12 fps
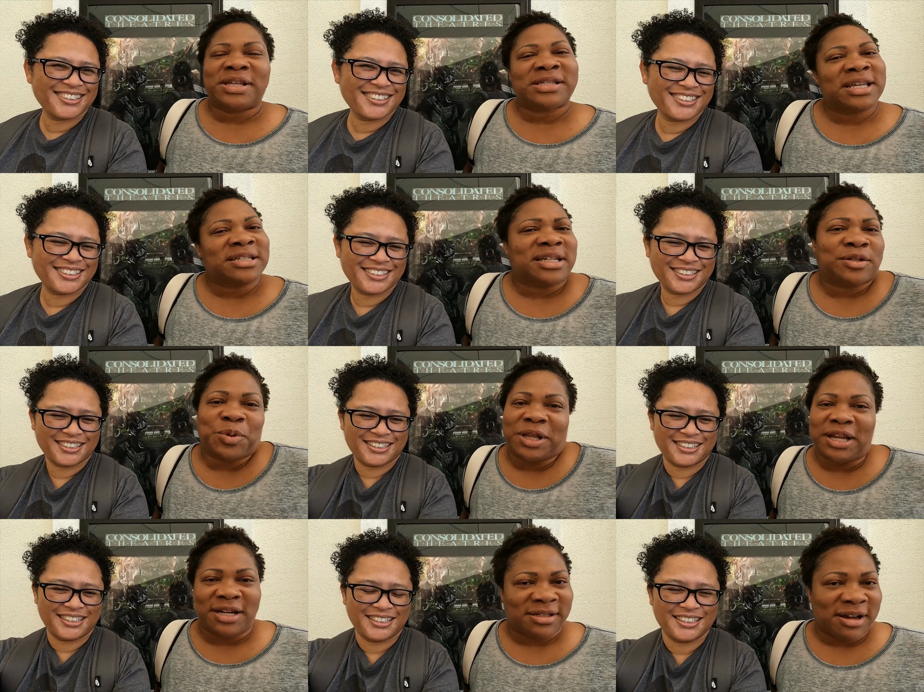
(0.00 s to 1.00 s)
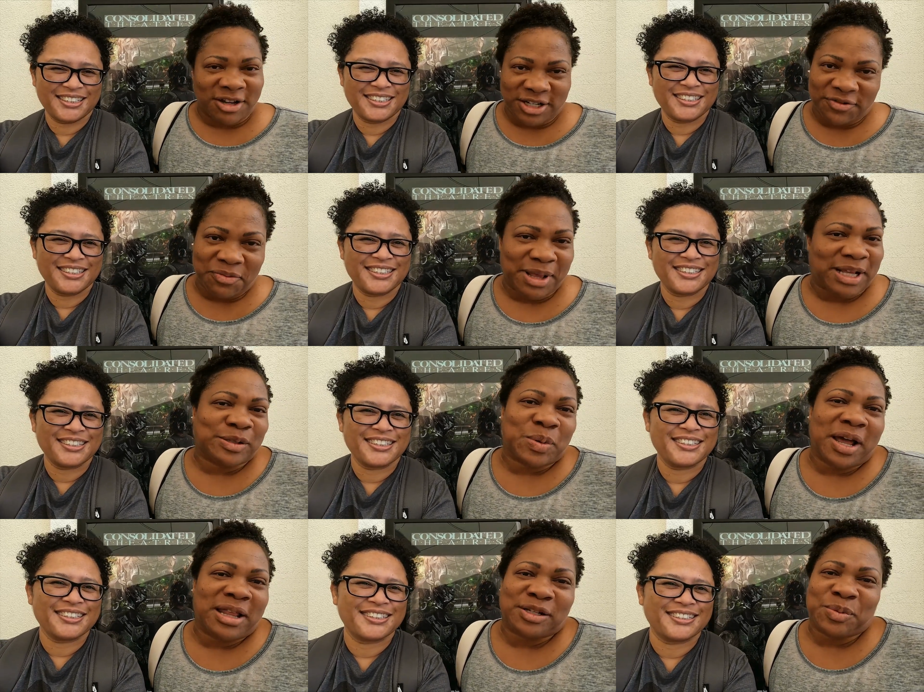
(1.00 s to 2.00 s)
Speaker 1: this is just really nostalgic for me. That's
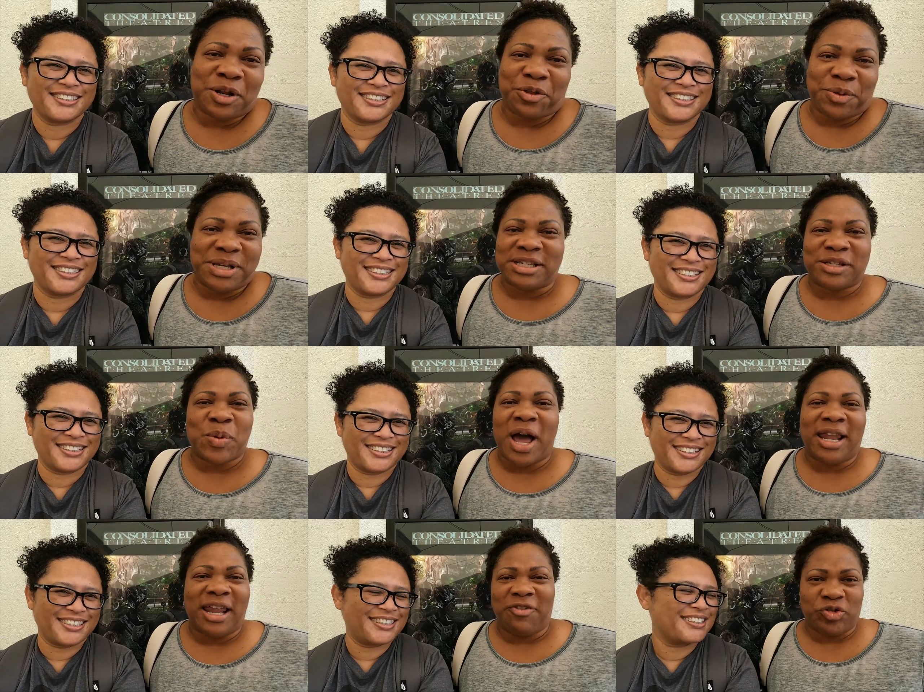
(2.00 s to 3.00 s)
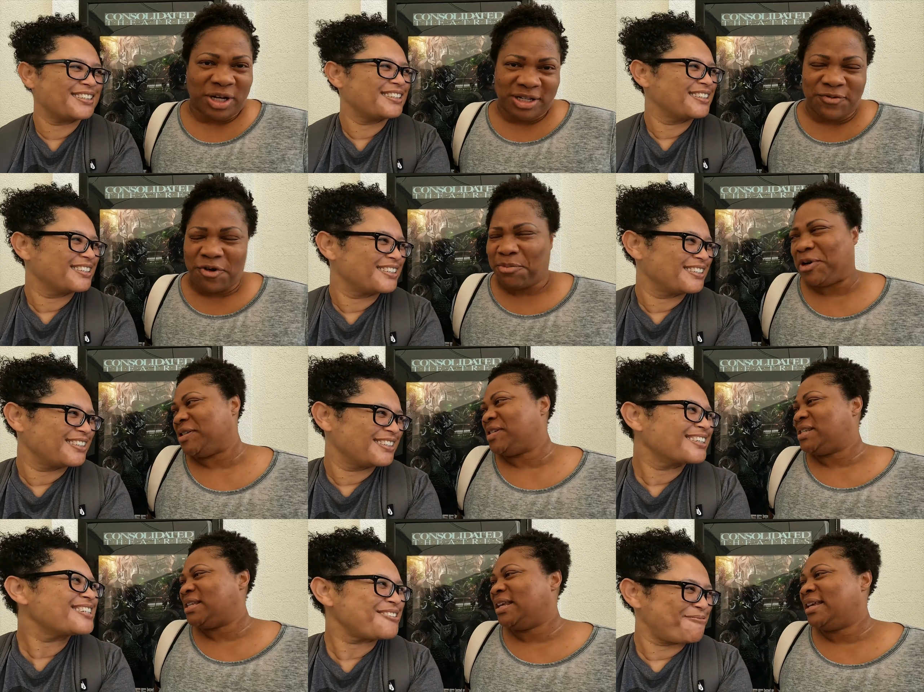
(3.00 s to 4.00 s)
one of the reasons why I love Transformers.
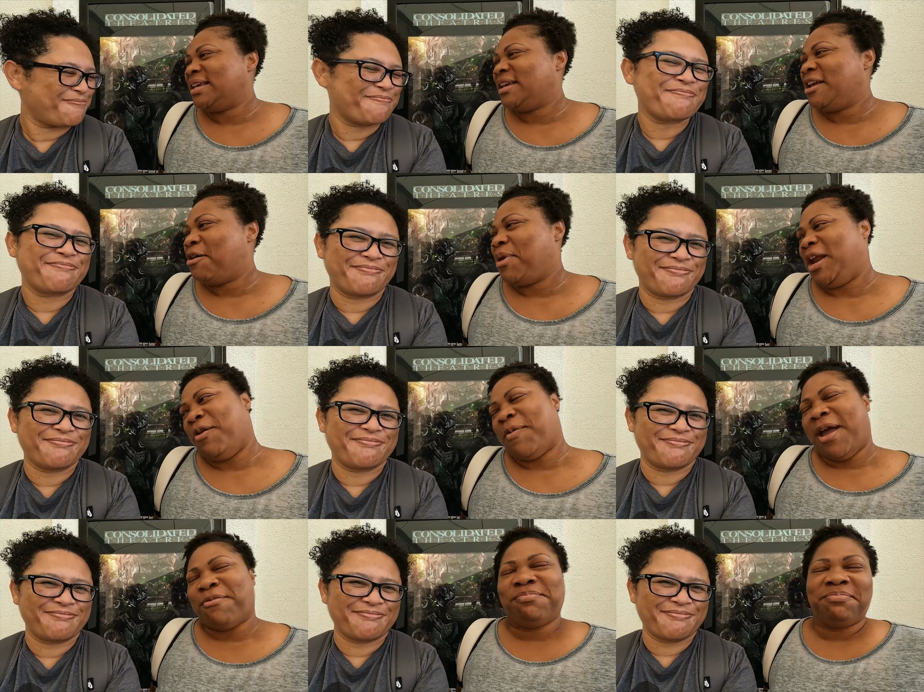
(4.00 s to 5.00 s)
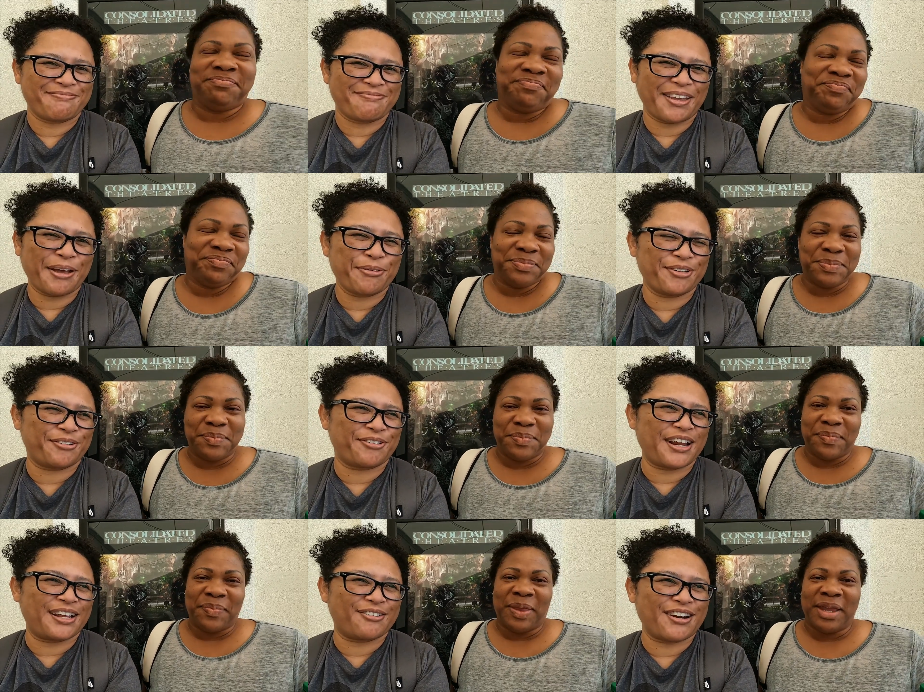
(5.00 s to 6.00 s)
Anyway, it was
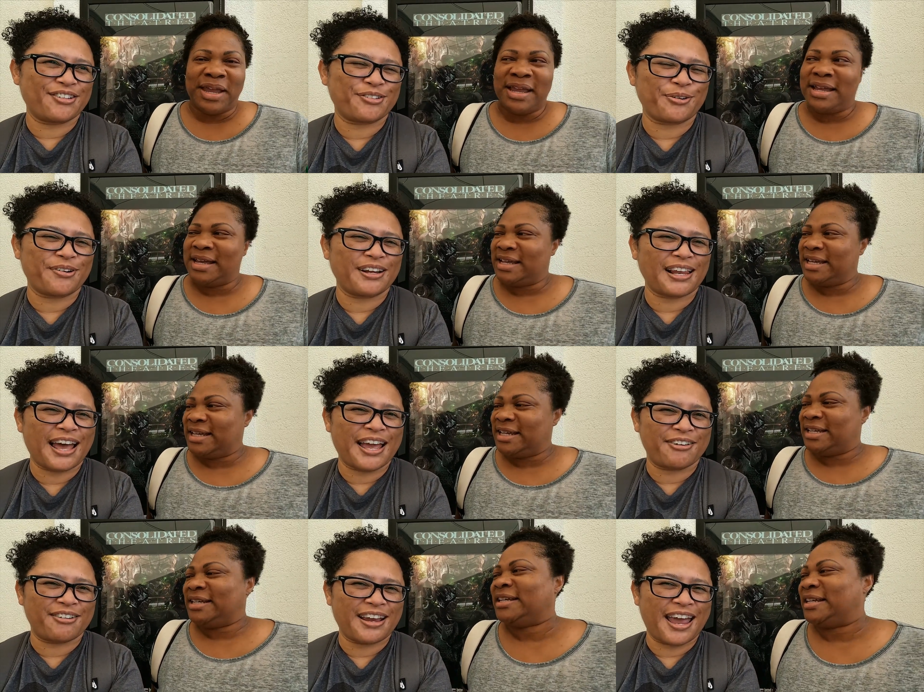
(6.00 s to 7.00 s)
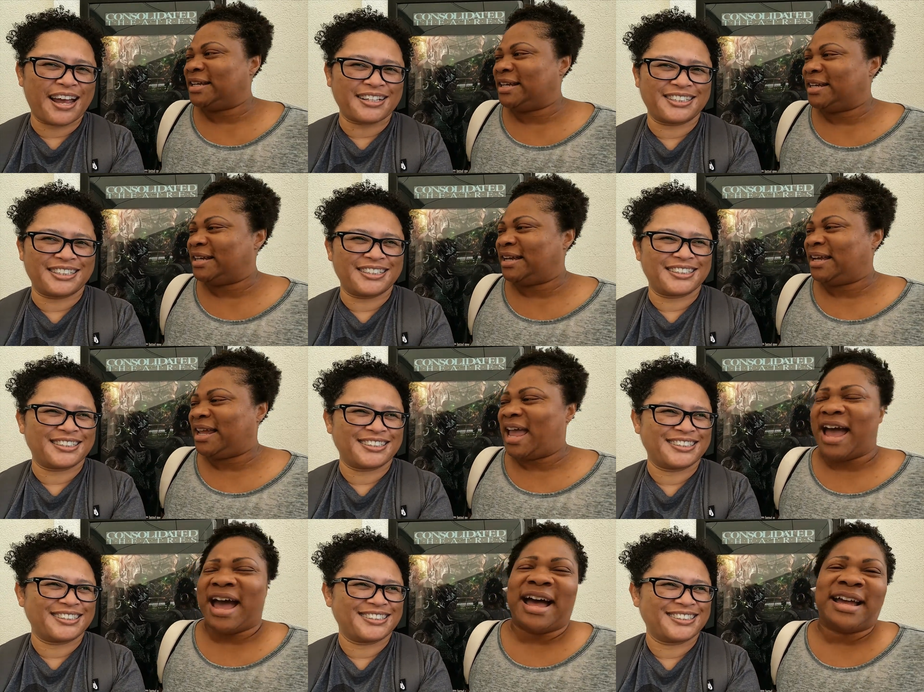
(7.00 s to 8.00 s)
great.
Speaker 2: Great storyline, great action.
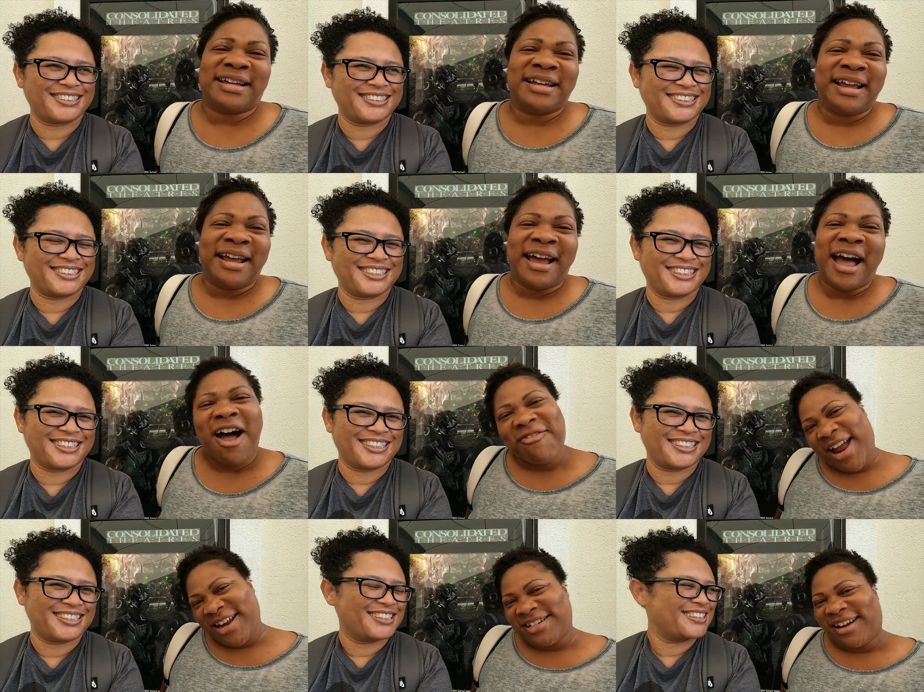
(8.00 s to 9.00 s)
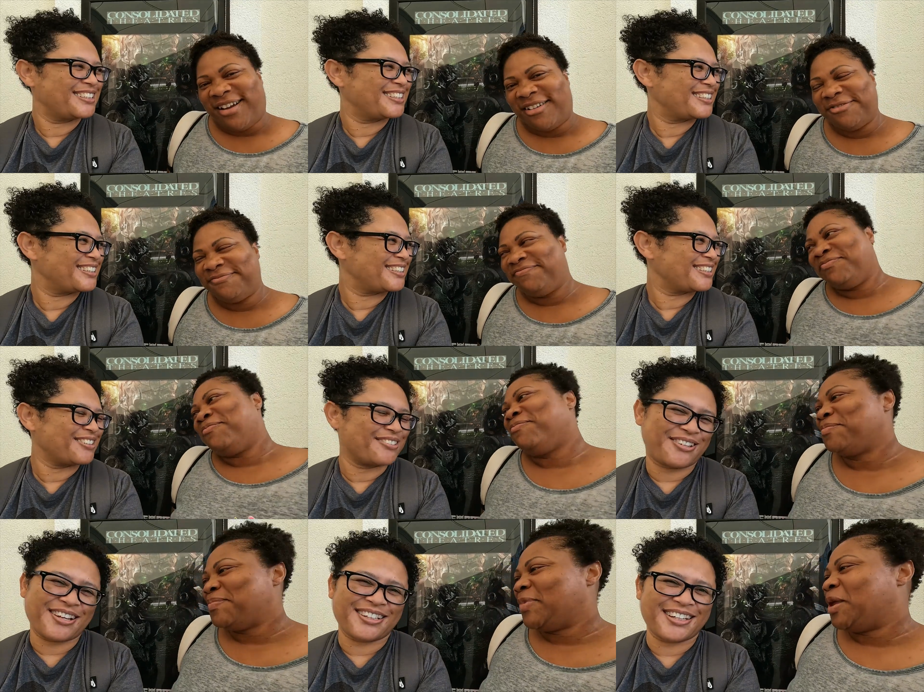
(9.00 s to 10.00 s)
Speaker 1: Yeah. All
Speaker 2: right,
Speaker 1: y'all.
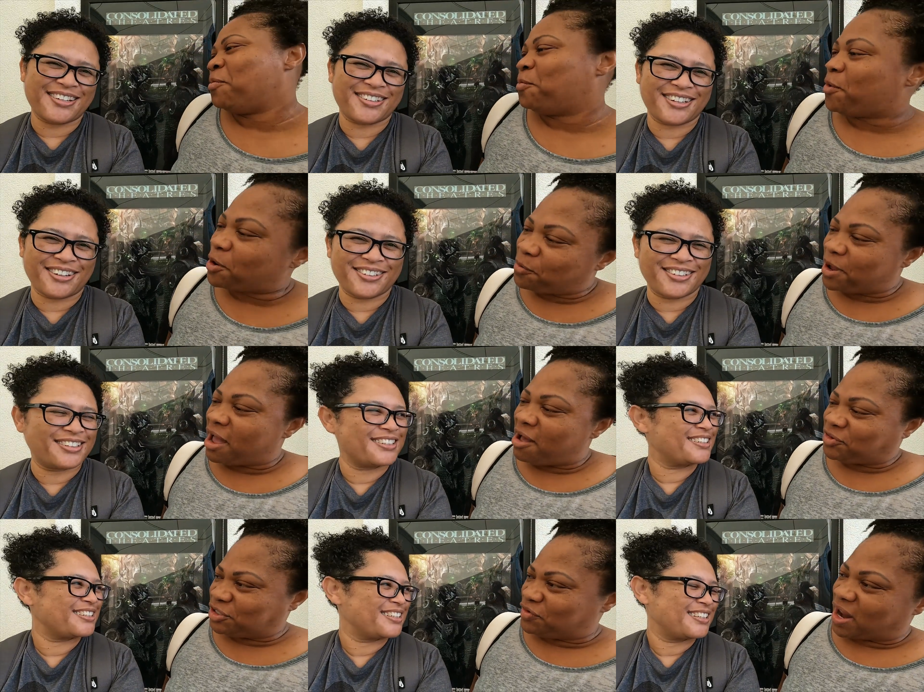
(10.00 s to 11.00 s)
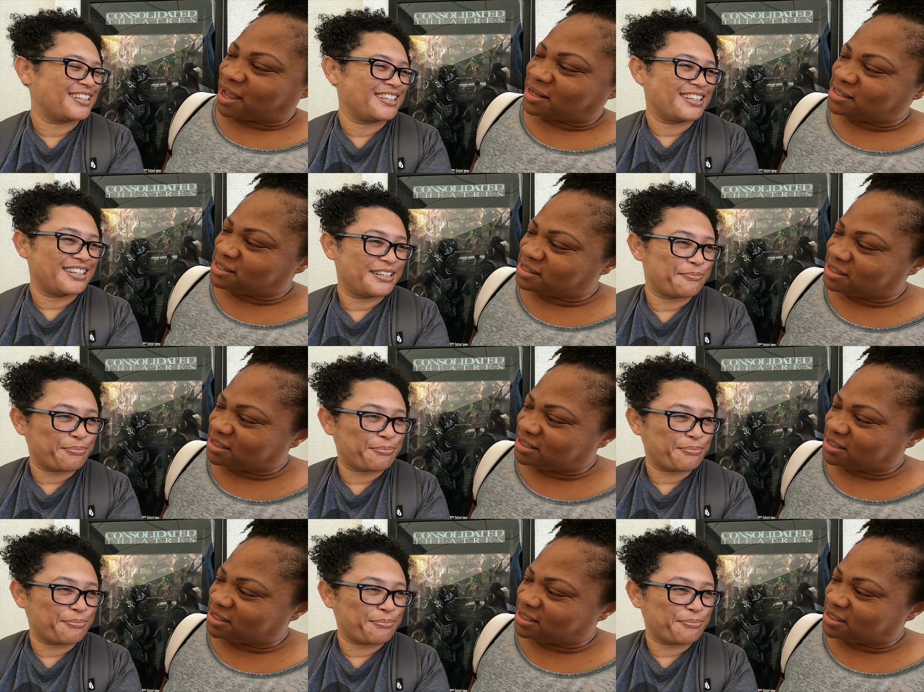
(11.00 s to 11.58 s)
What are we off to next?